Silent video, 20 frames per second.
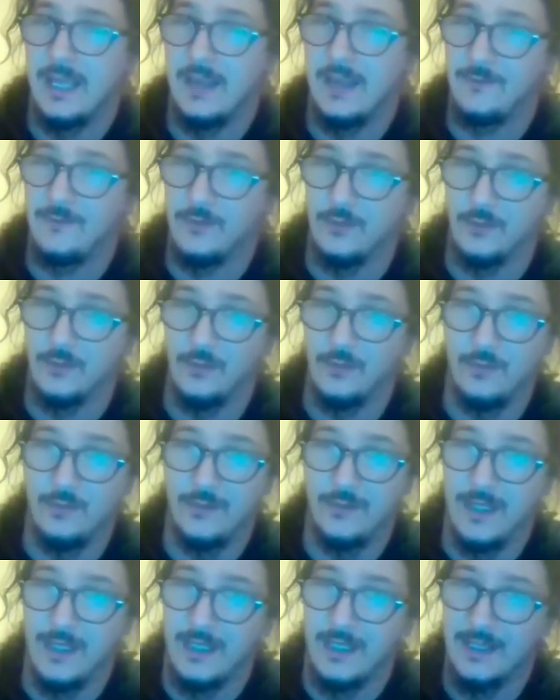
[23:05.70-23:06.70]
If you
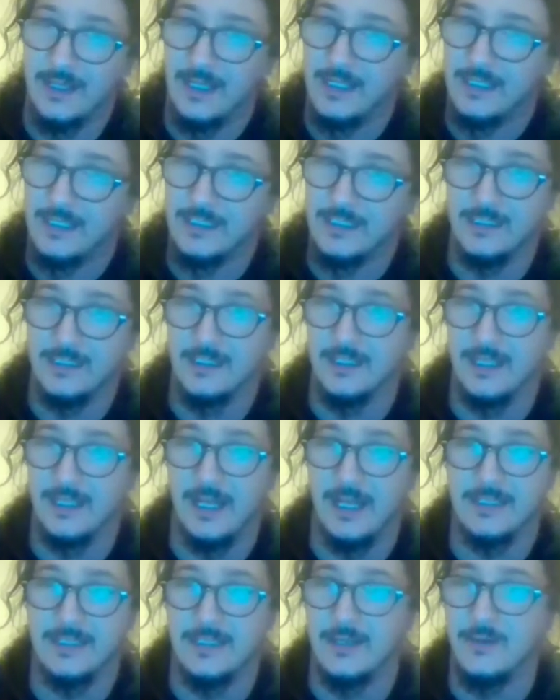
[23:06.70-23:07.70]
think that he's going to
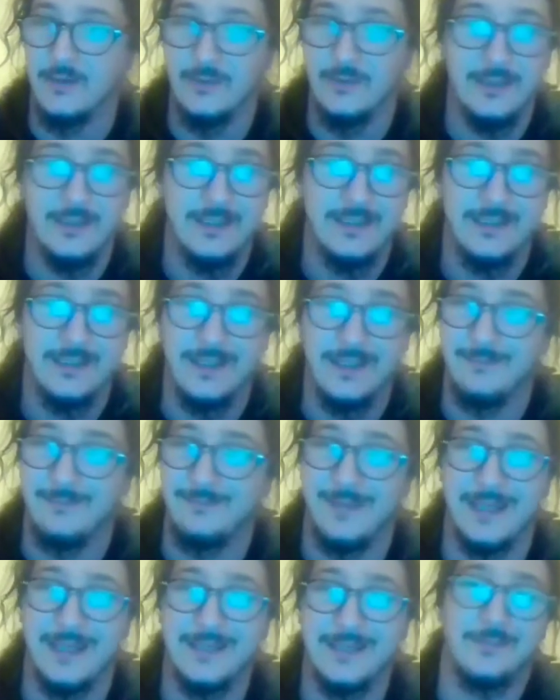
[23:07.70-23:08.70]
gas out,
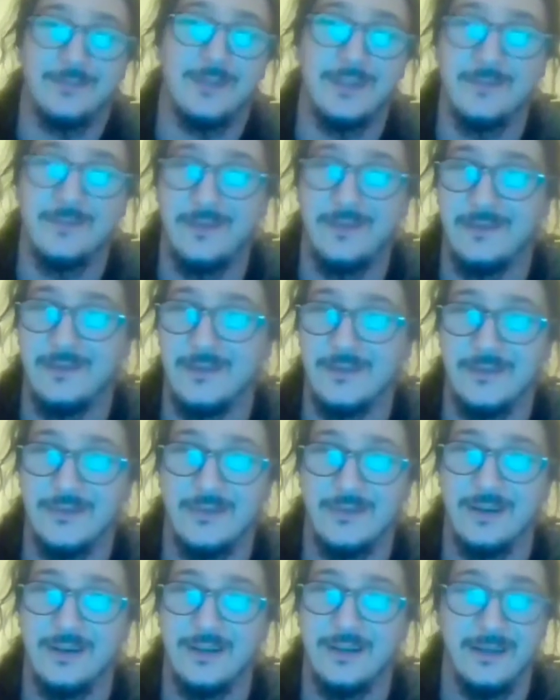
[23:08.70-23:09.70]
then bet the plus
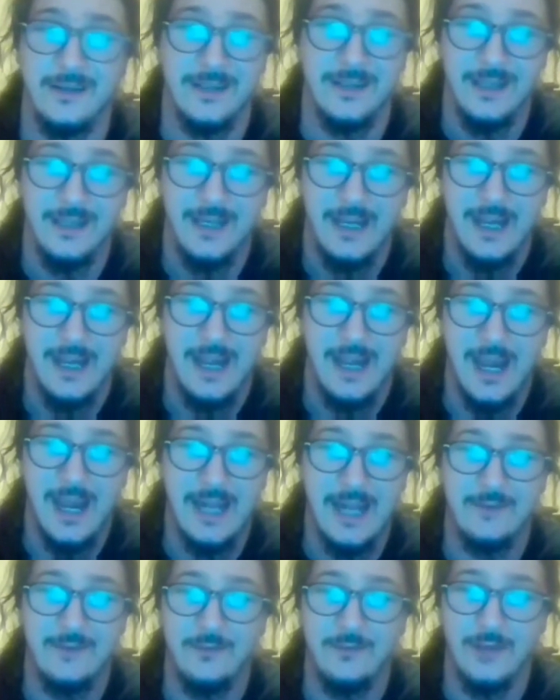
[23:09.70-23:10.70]
500 on Eric.
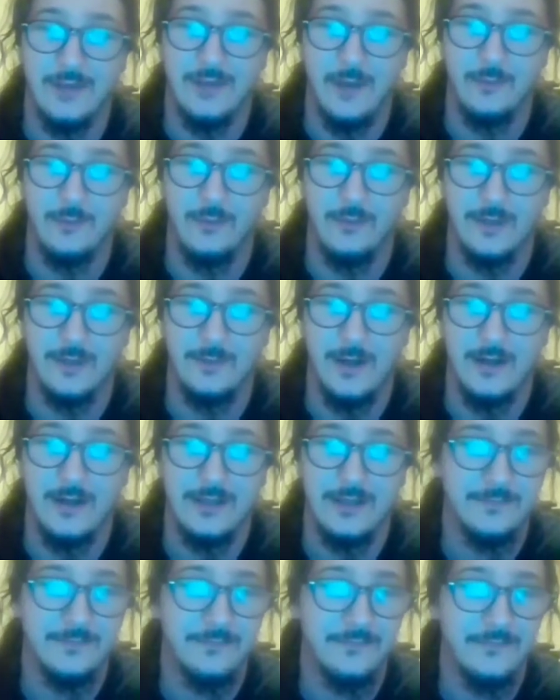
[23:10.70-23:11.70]
And if you're that worried
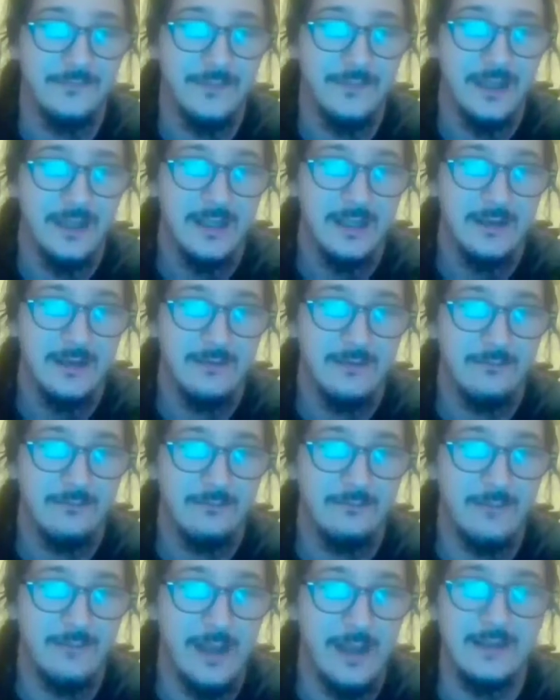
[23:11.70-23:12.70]
about it,
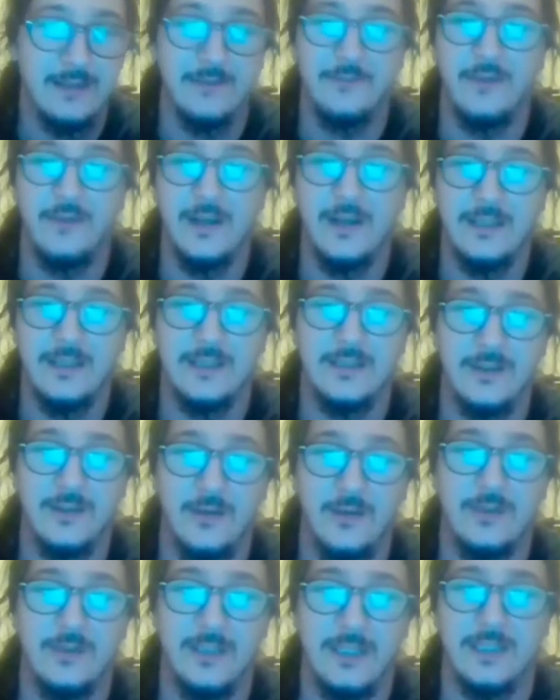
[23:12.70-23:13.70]
bet the fight
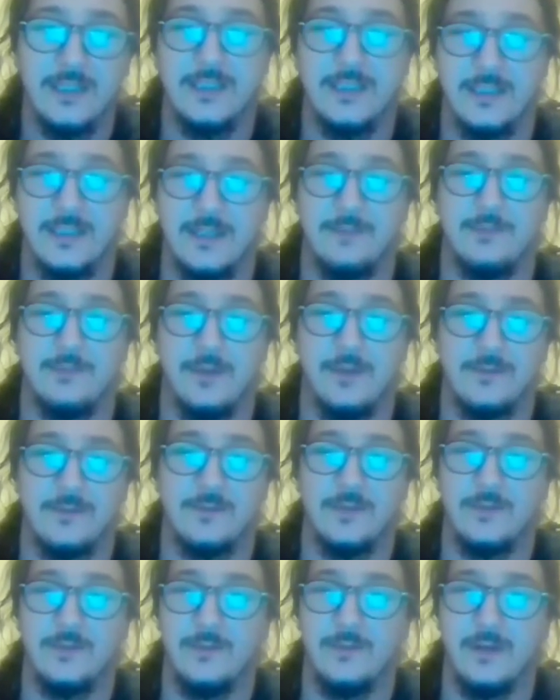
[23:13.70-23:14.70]
doesn't go the distance at plus
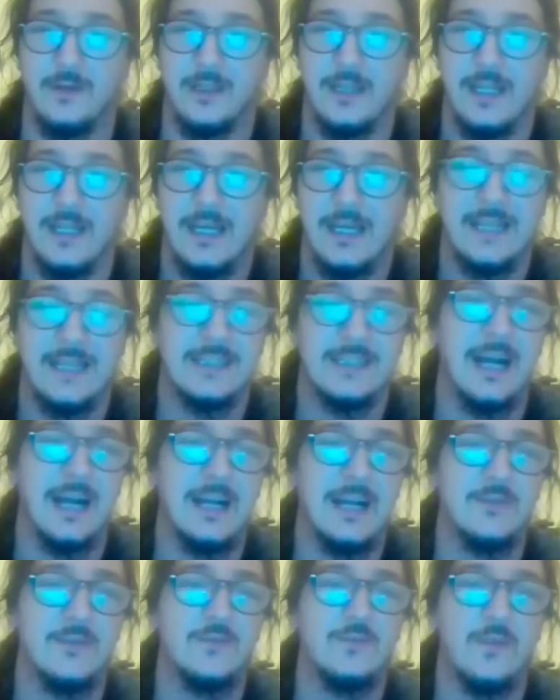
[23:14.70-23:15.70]
120. Because
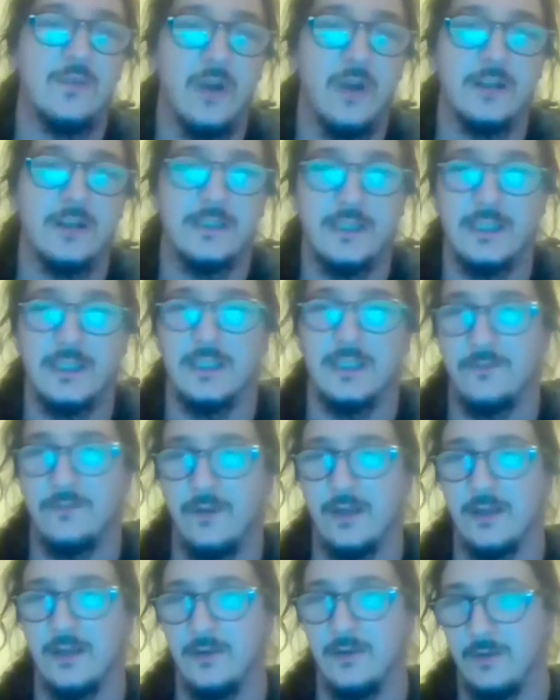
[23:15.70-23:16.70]
I do not see this
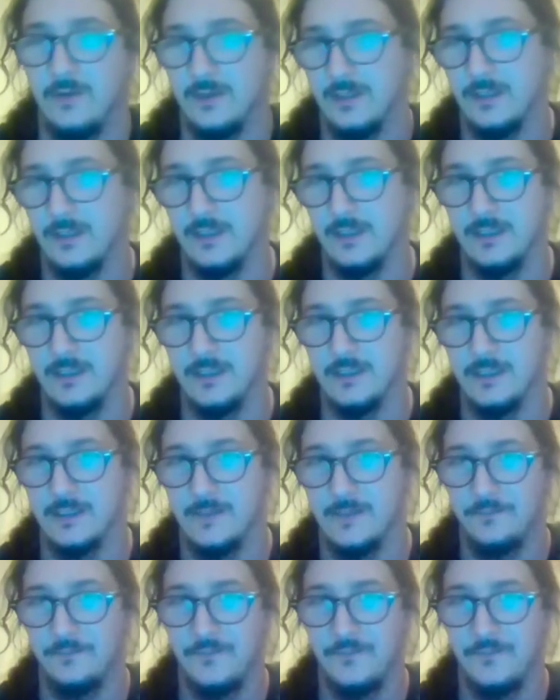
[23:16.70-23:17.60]
fight going the distance.